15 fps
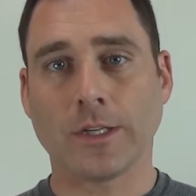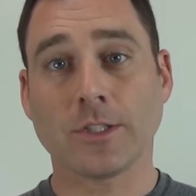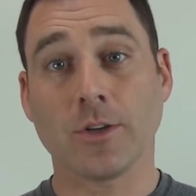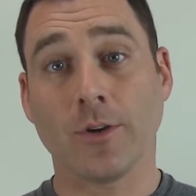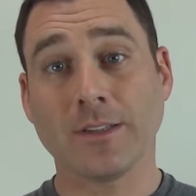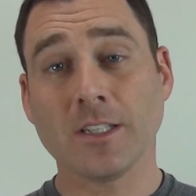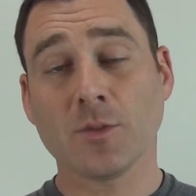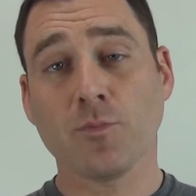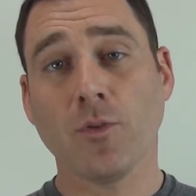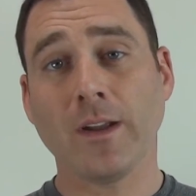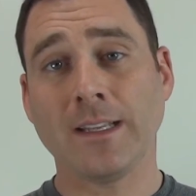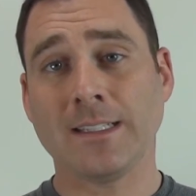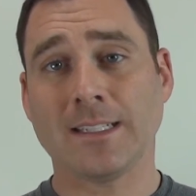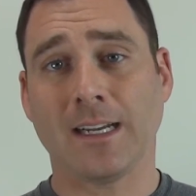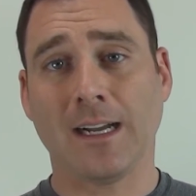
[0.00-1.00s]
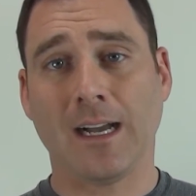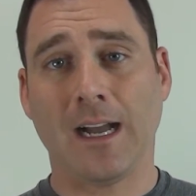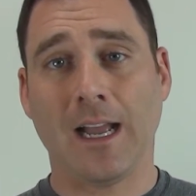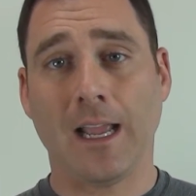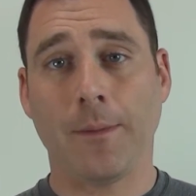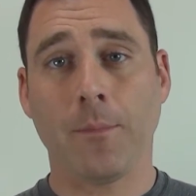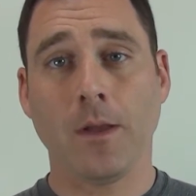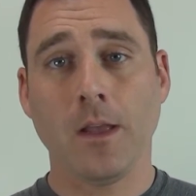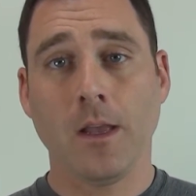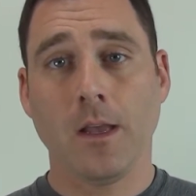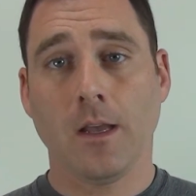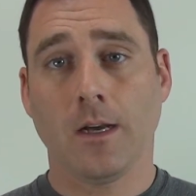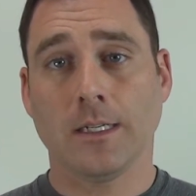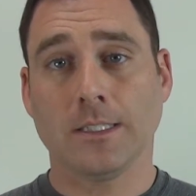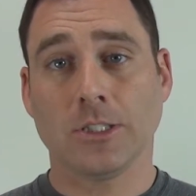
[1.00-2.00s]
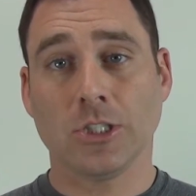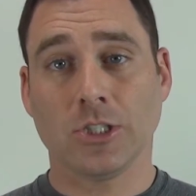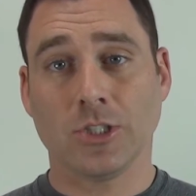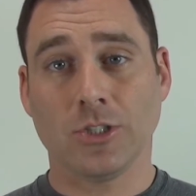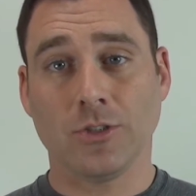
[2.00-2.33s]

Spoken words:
So at this point in time, just